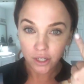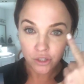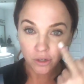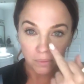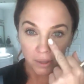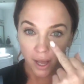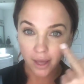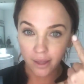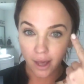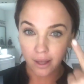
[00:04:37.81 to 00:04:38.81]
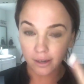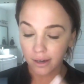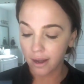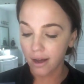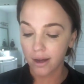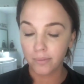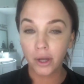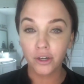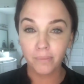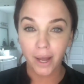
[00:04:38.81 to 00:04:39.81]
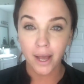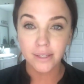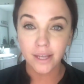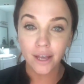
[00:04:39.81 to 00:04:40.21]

to apply that under my eyes.